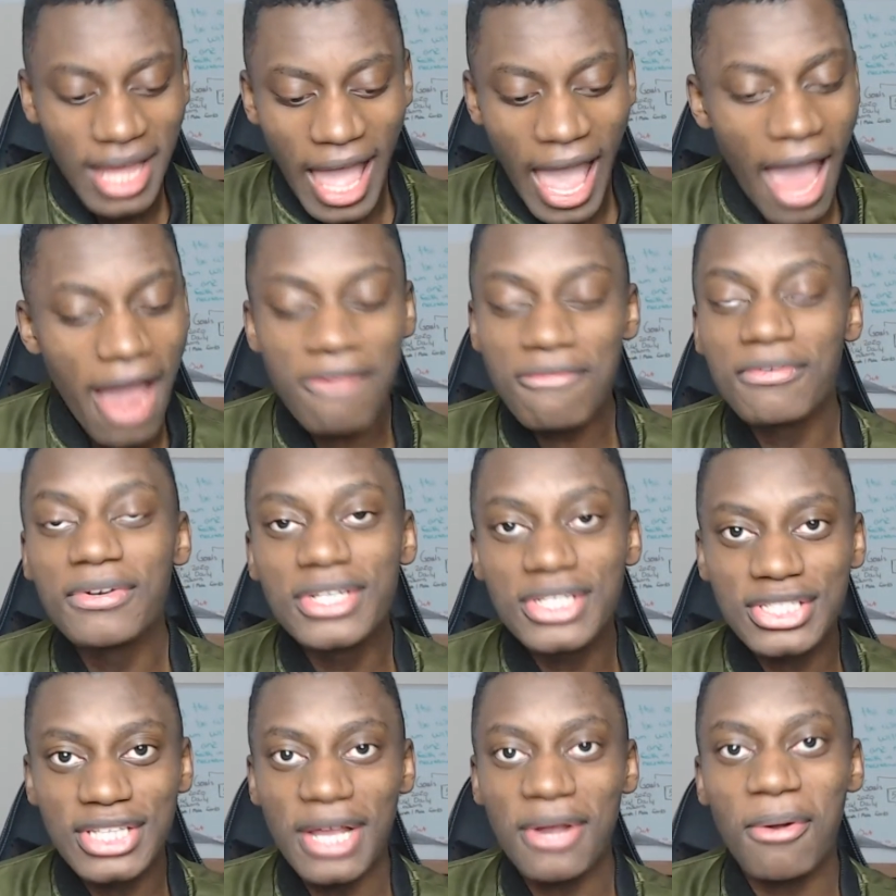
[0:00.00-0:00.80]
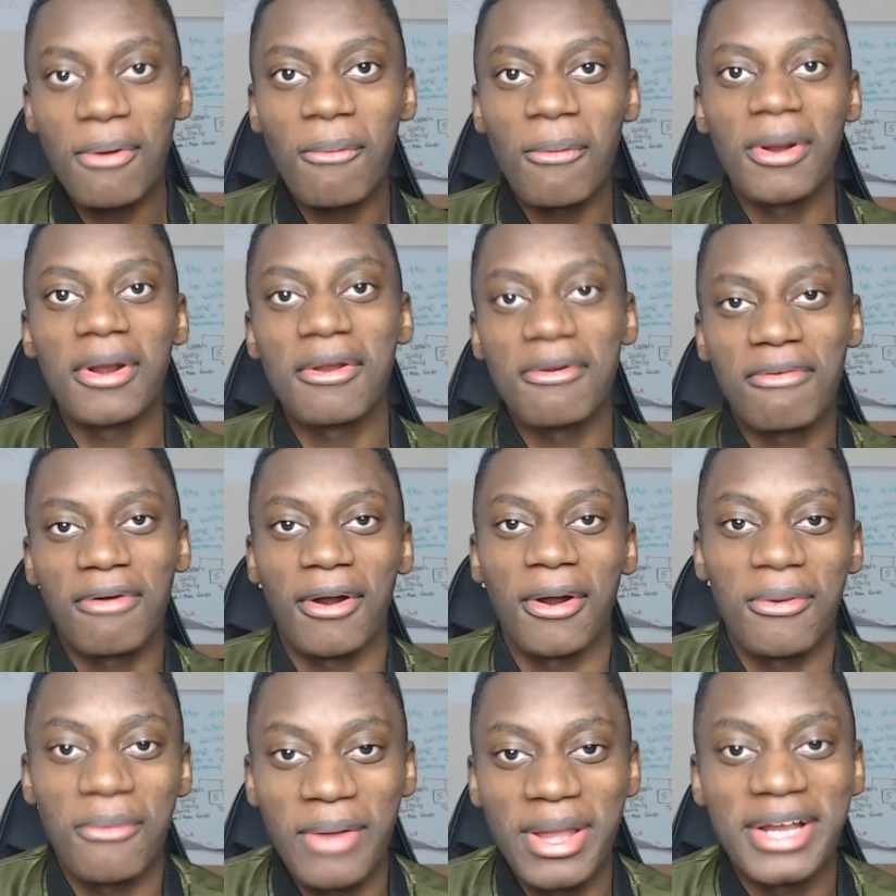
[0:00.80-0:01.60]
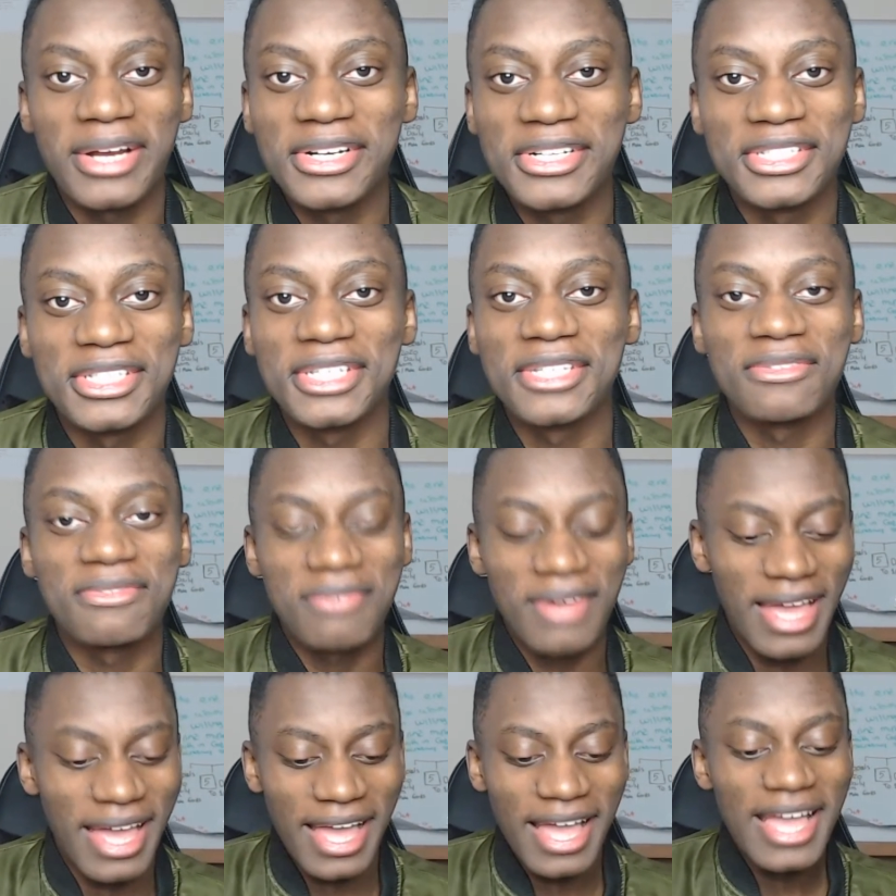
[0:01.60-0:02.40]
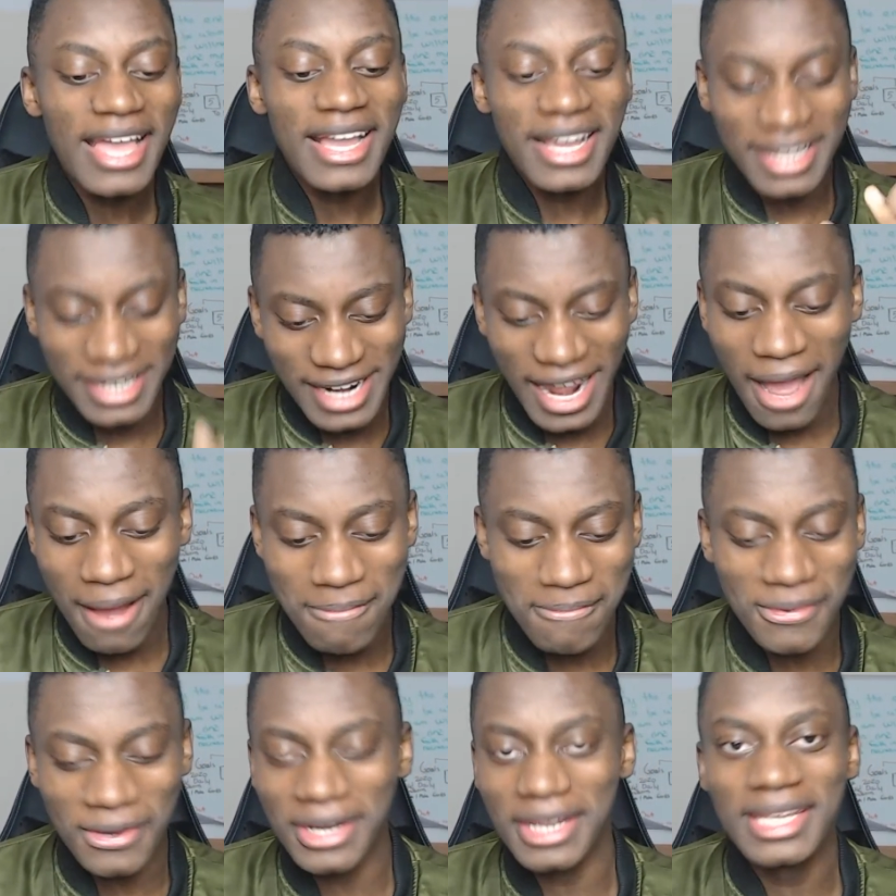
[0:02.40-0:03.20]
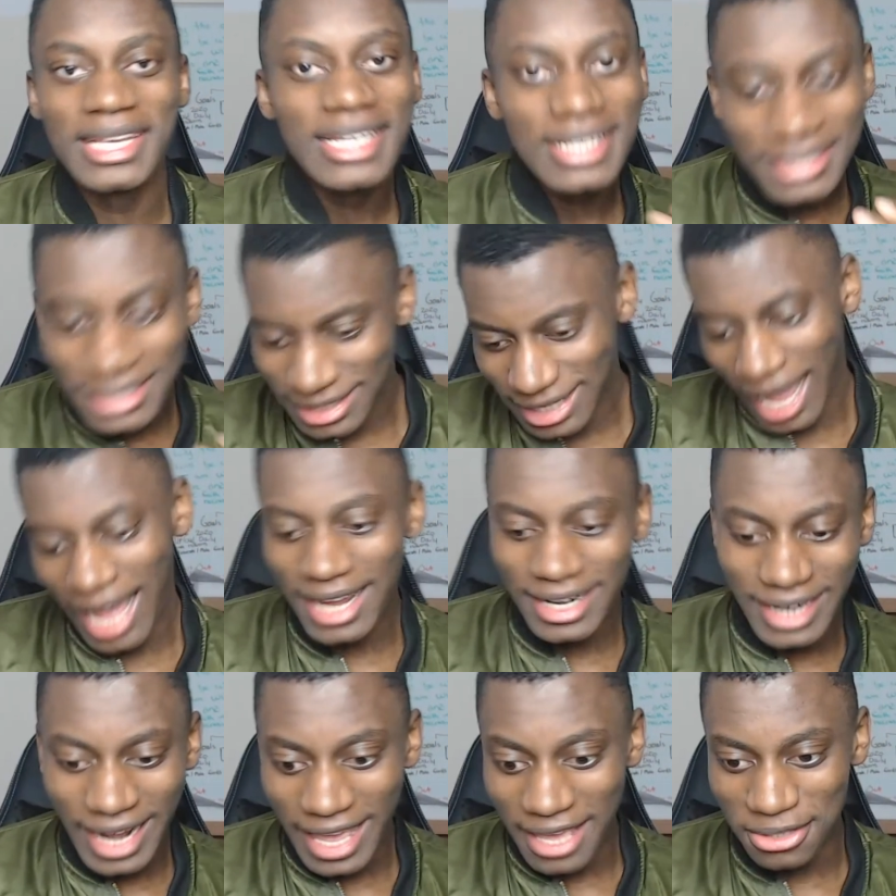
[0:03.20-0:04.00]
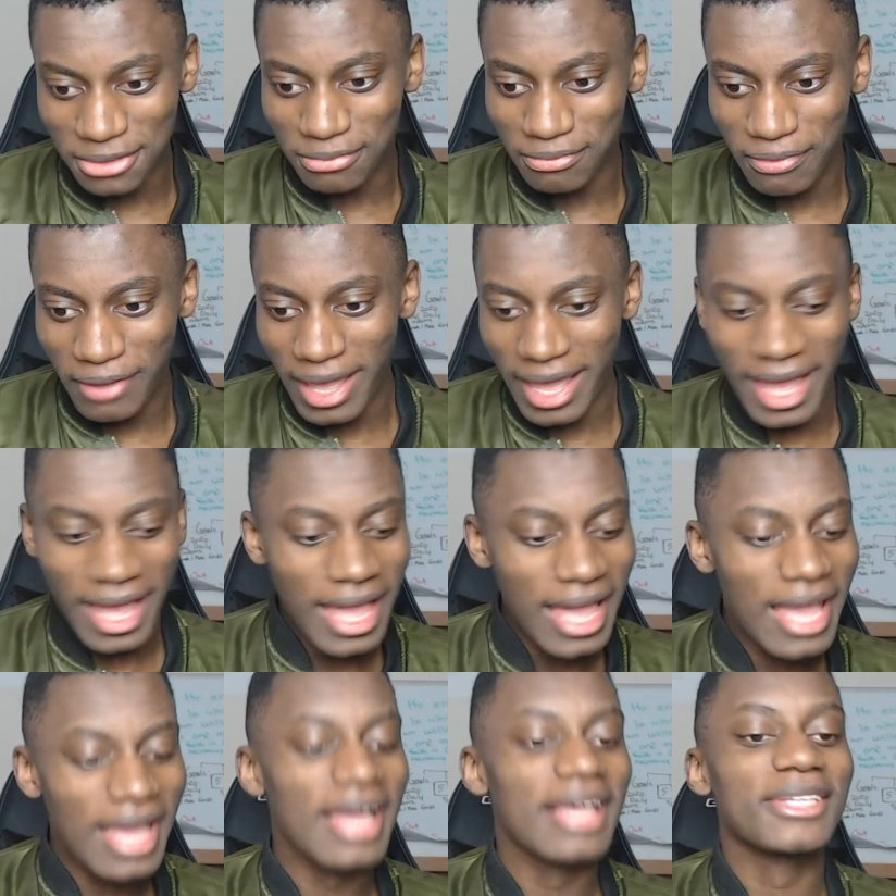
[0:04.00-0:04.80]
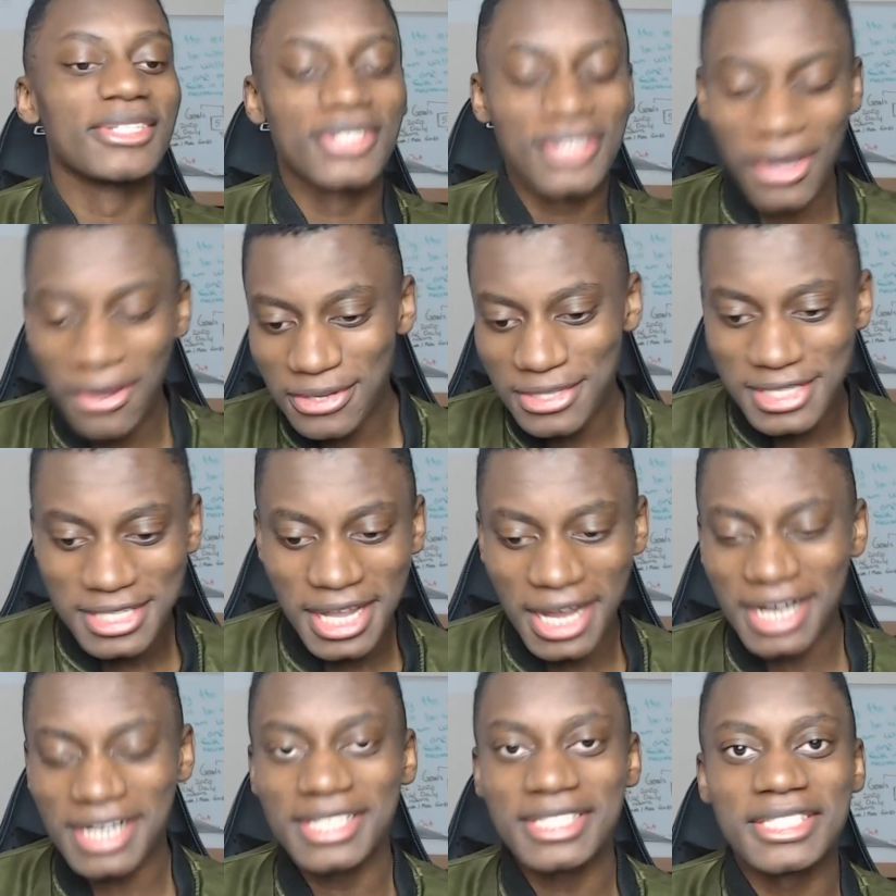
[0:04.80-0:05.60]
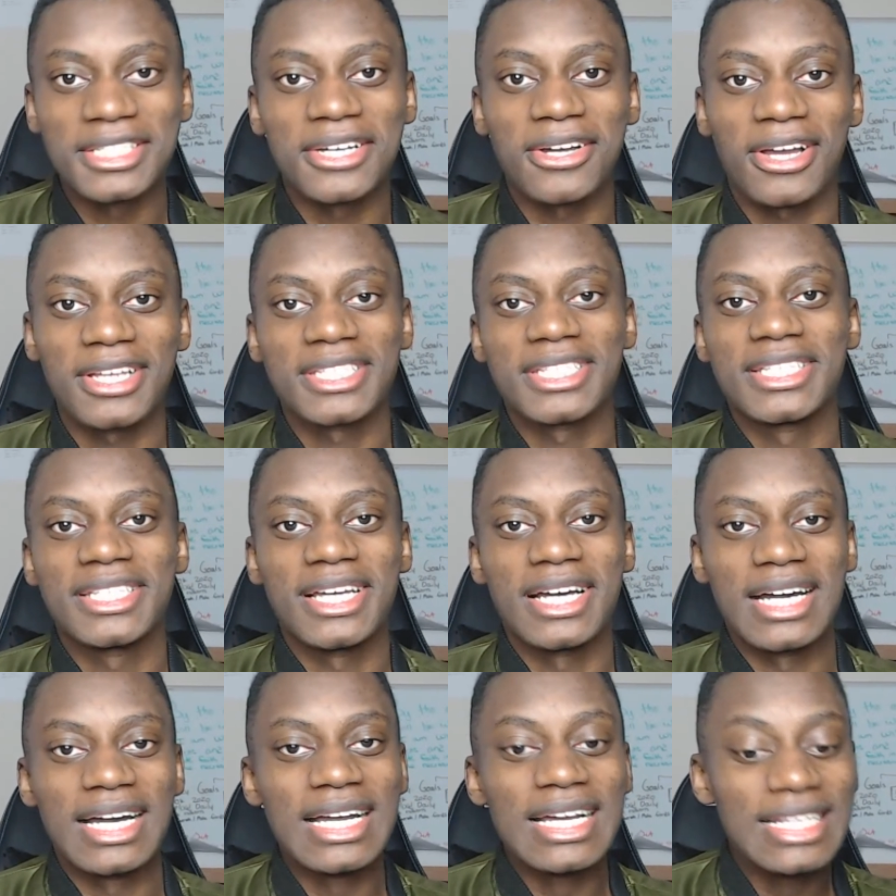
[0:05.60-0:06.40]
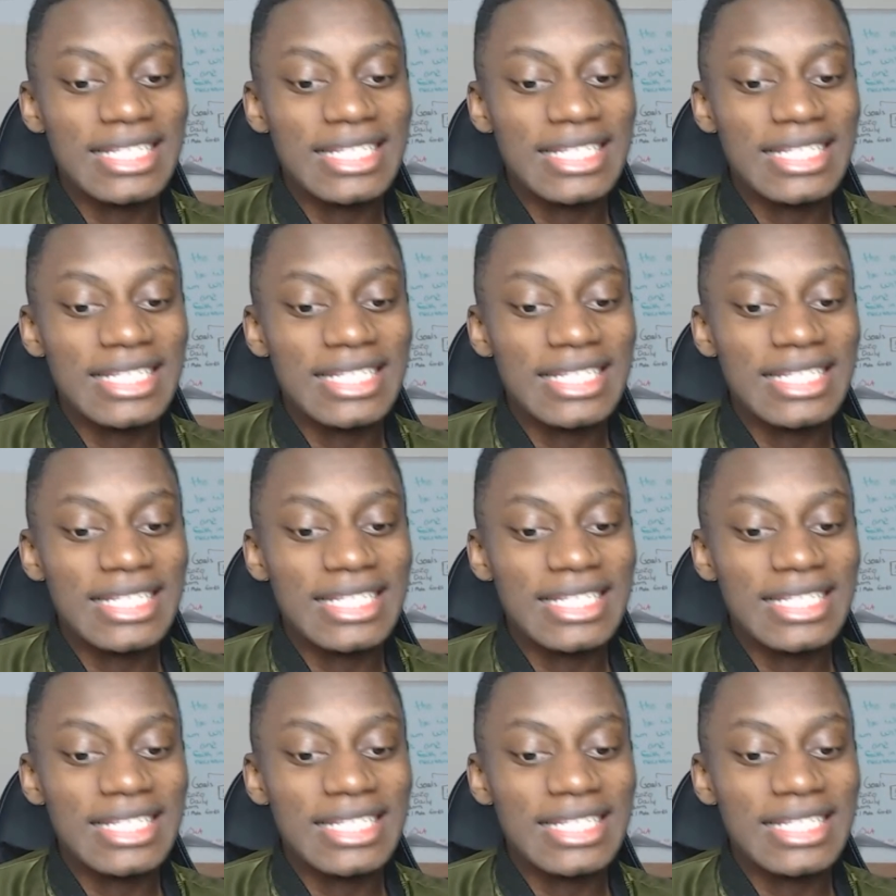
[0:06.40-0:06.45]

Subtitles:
Every single one of our wingers is fit. Gnabry, Sané's fit. So is Douglas Costa.